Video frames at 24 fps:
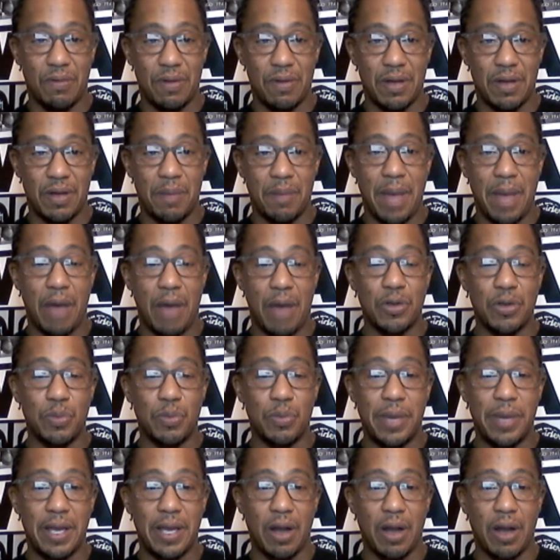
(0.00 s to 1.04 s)
about you
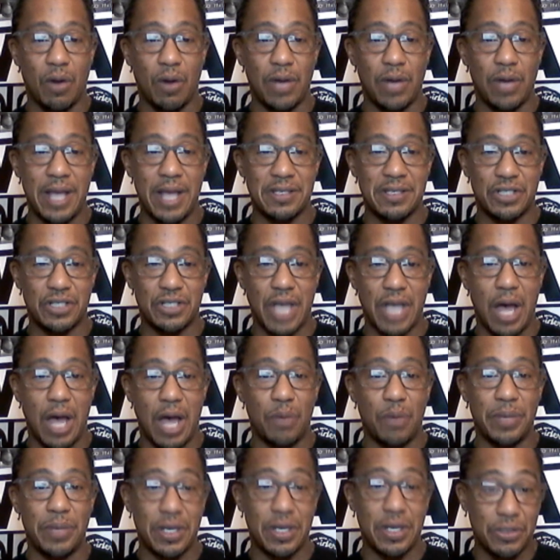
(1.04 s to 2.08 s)
being hurt as a child
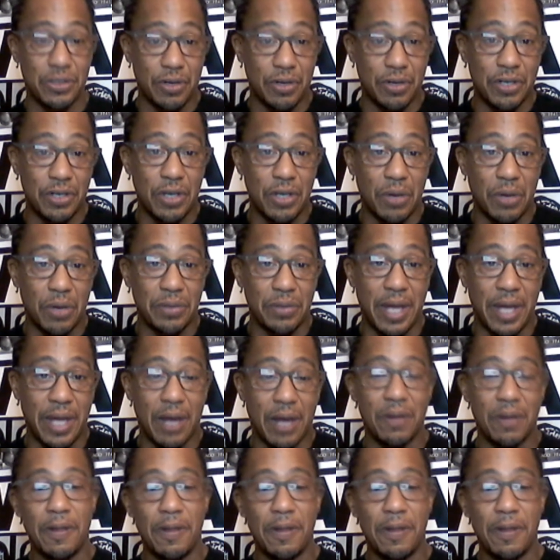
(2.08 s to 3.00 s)
because you're an adult now.